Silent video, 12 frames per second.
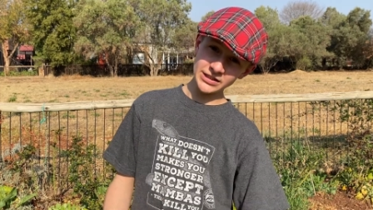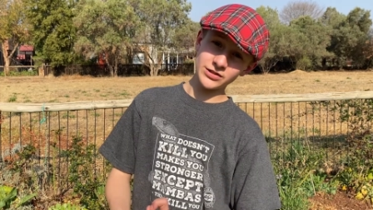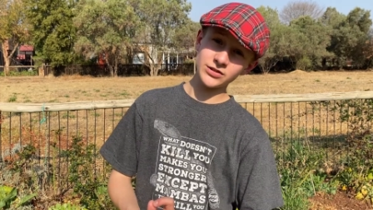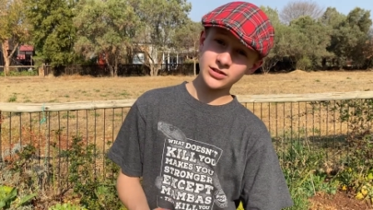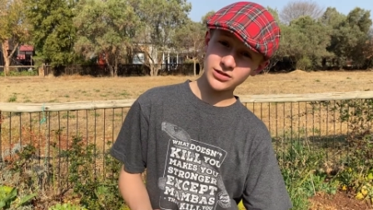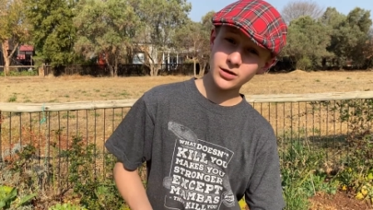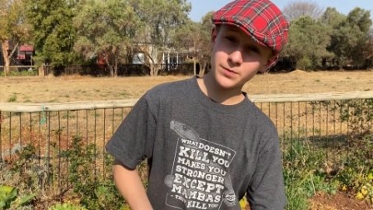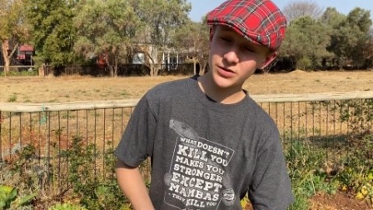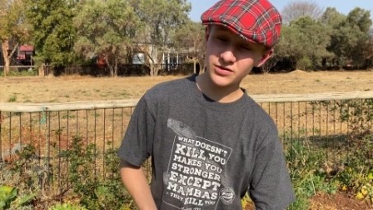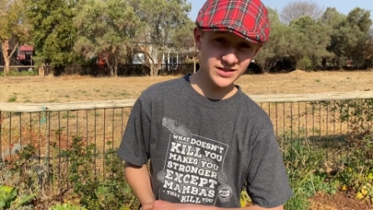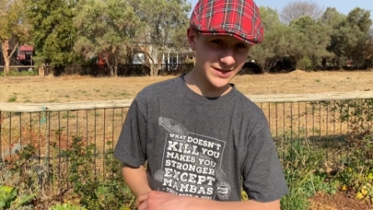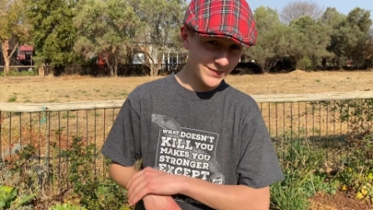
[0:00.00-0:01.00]
to stop
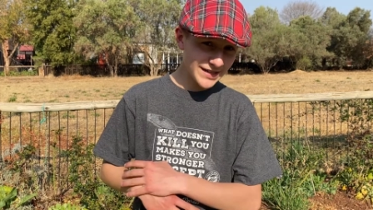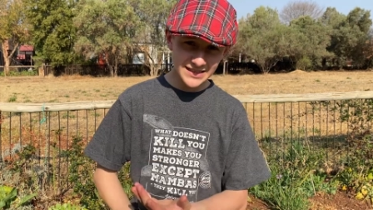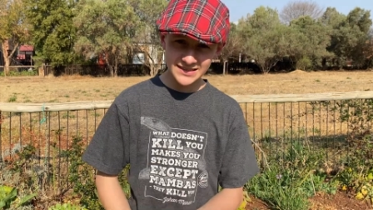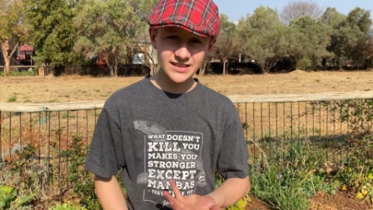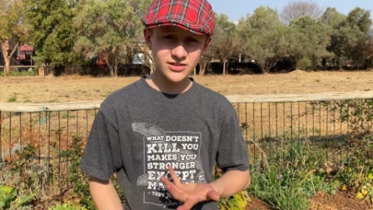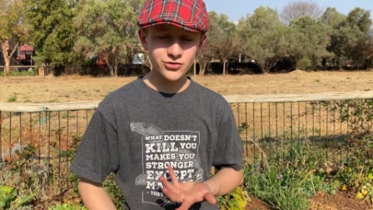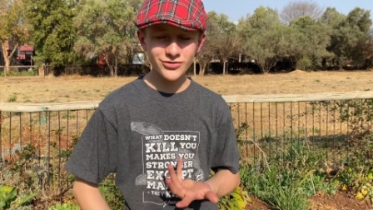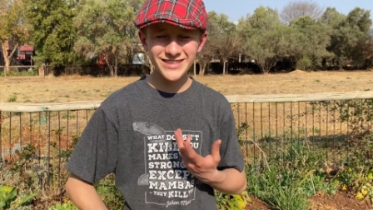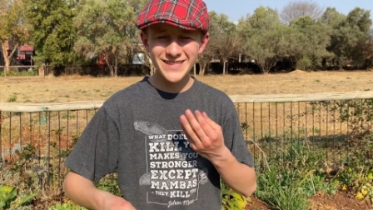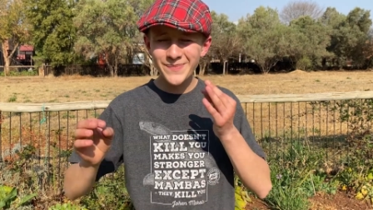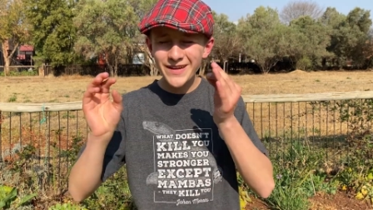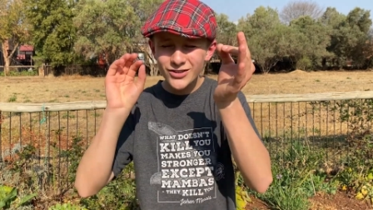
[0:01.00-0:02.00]
using plastic straws
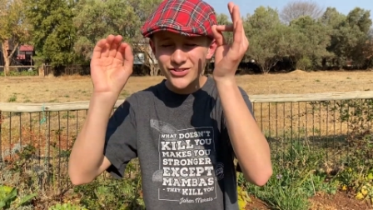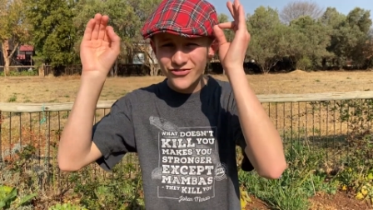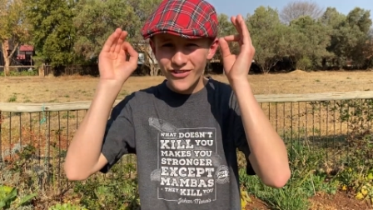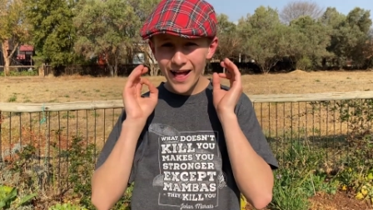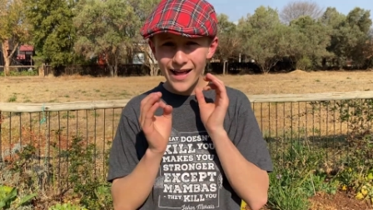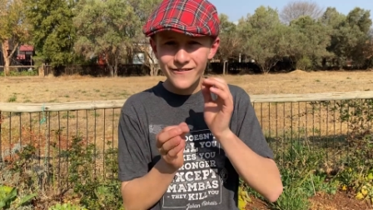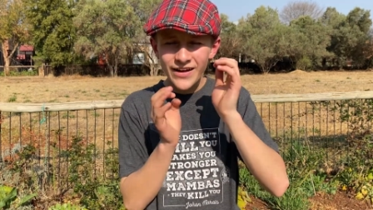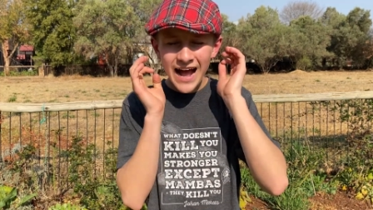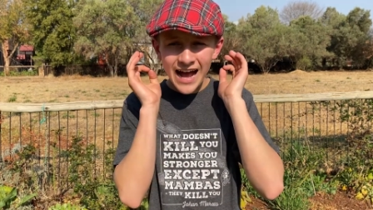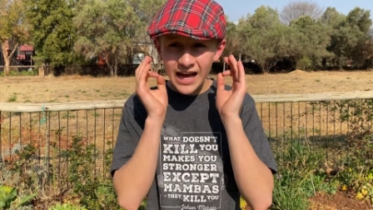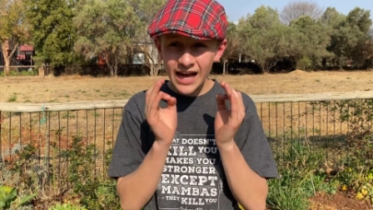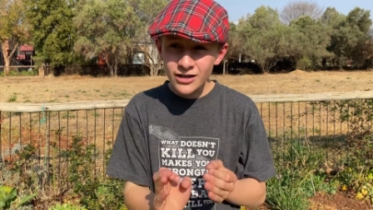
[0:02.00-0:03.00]
is because
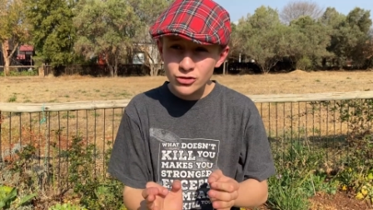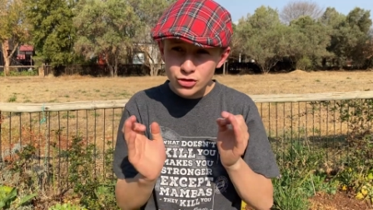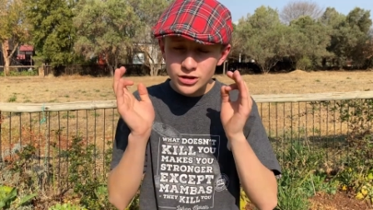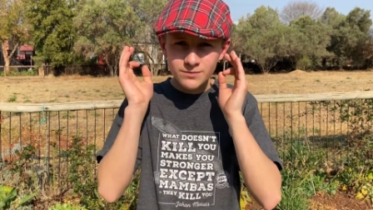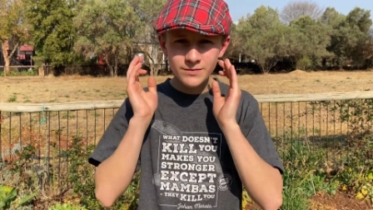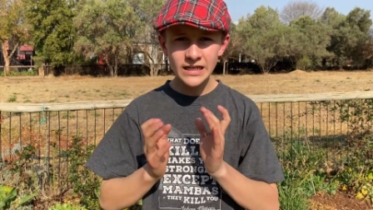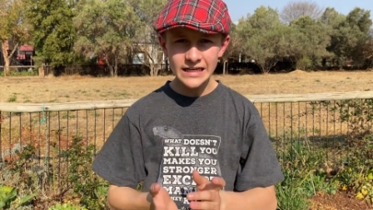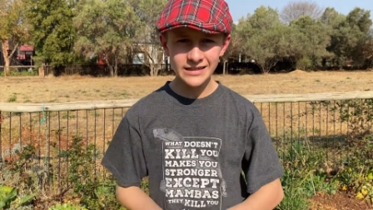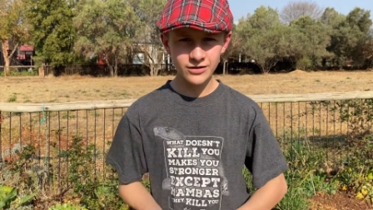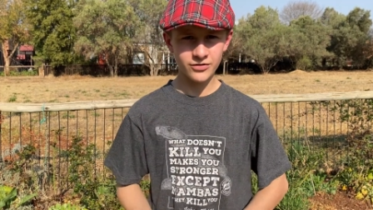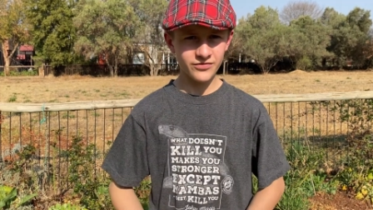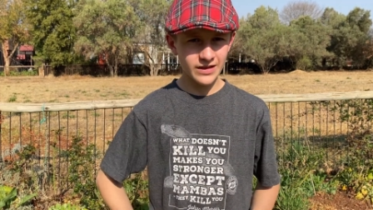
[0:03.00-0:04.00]
500
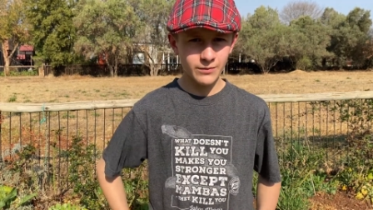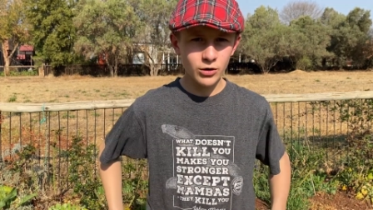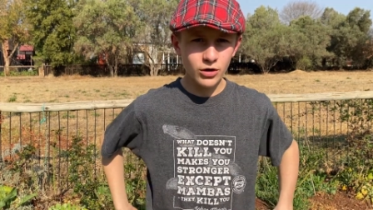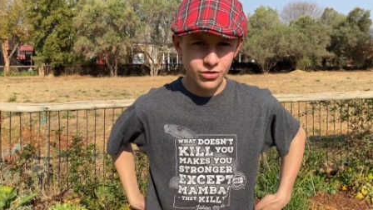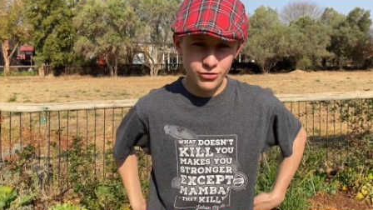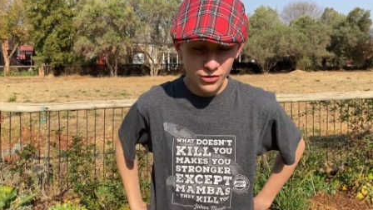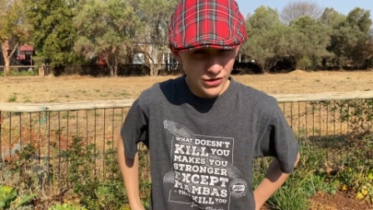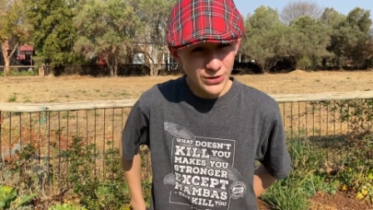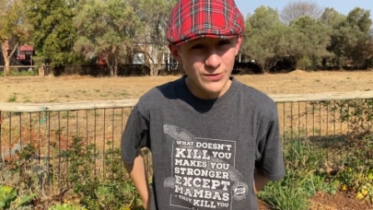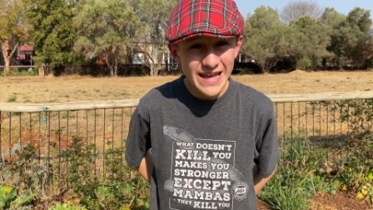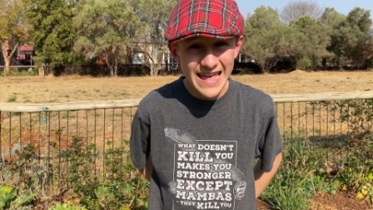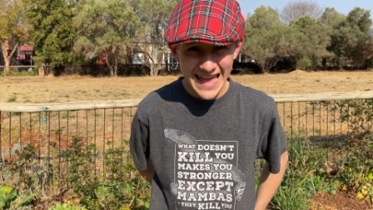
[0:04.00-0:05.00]
million of them are thrown
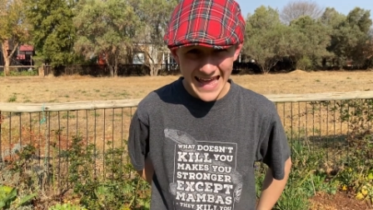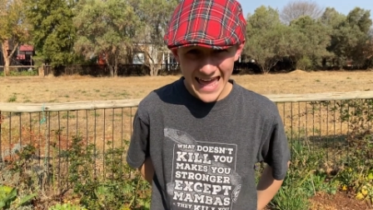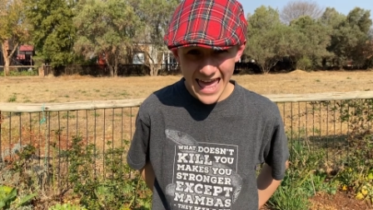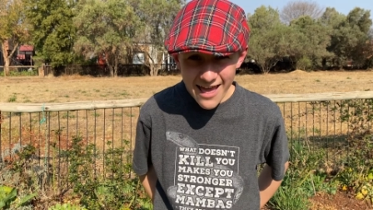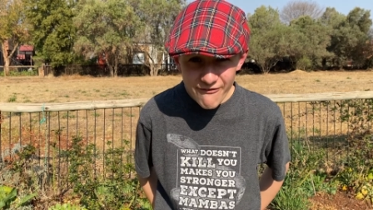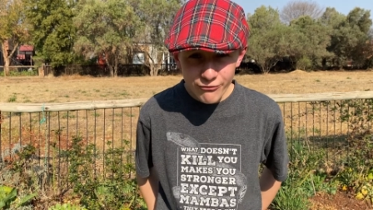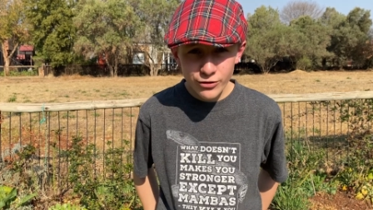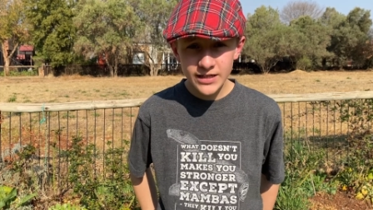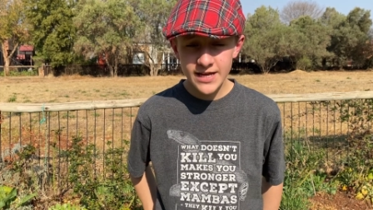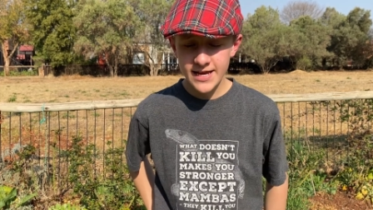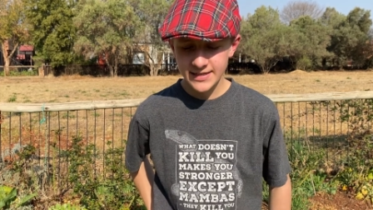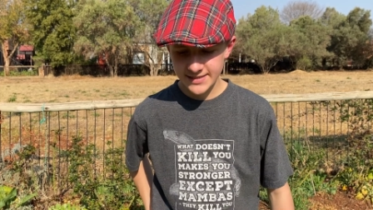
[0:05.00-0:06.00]
away
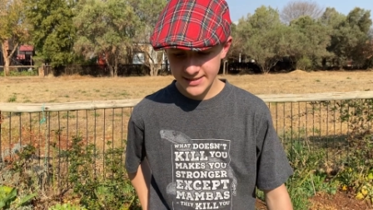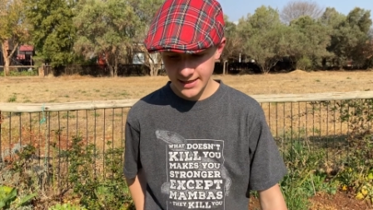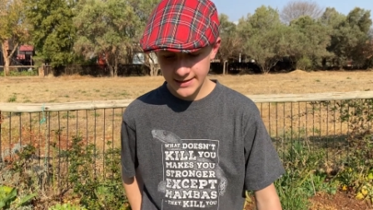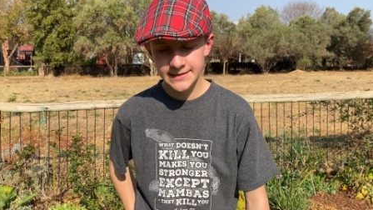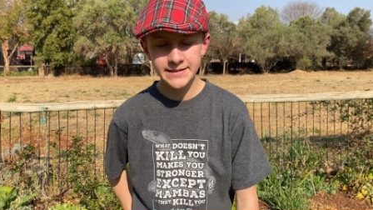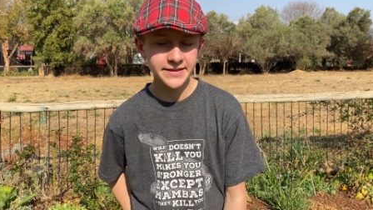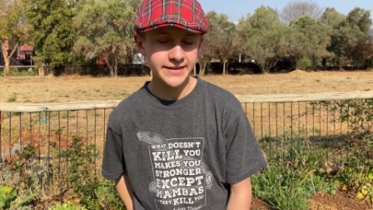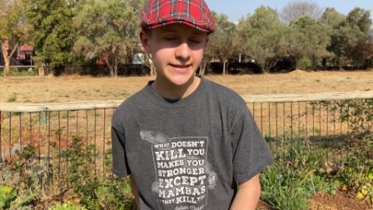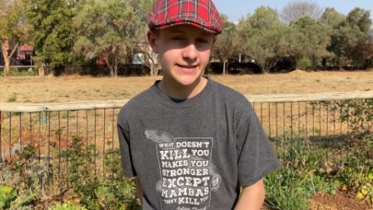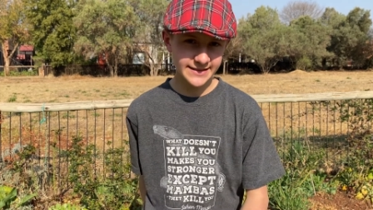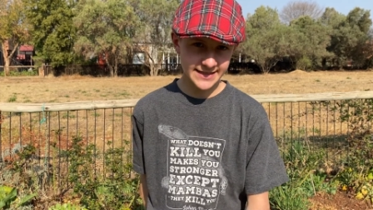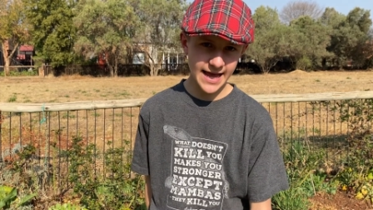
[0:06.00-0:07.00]
every single
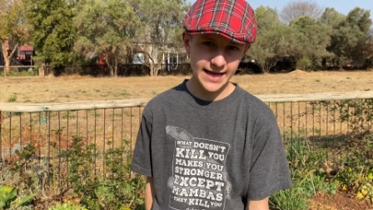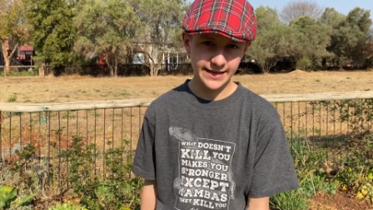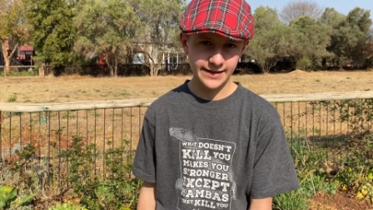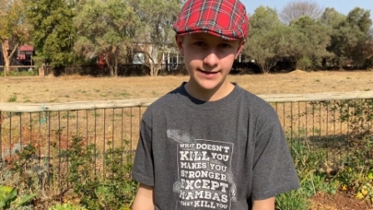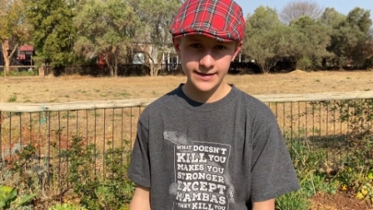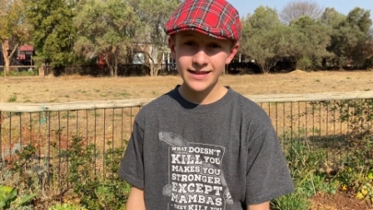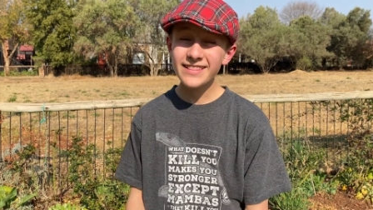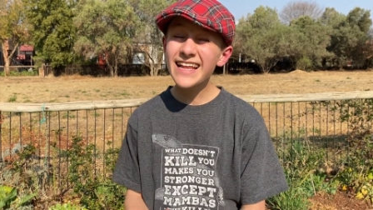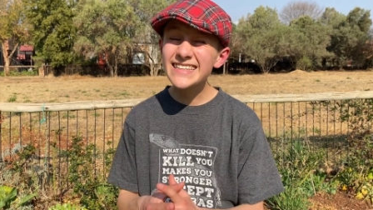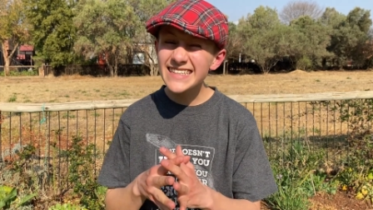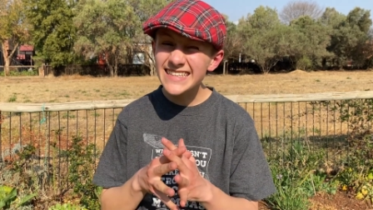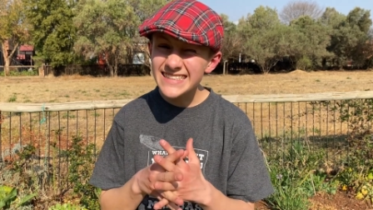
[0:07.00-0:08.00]
day.
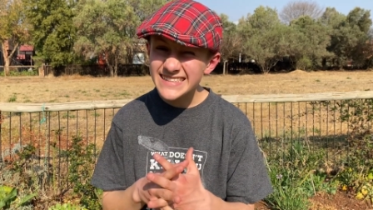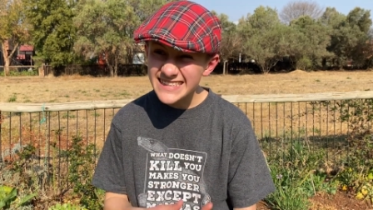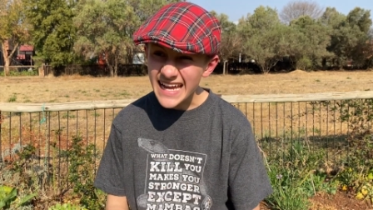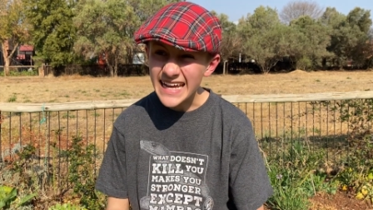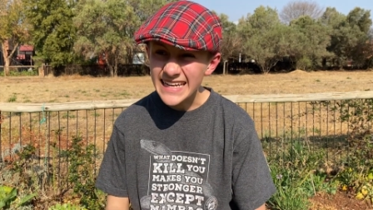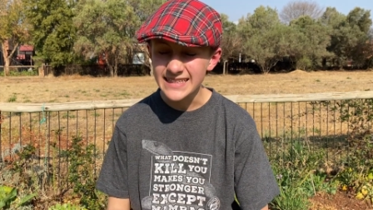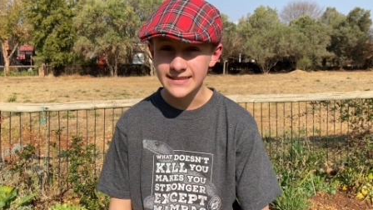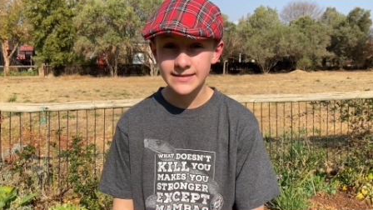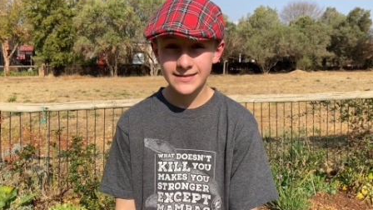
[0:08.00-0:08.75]
That's insane.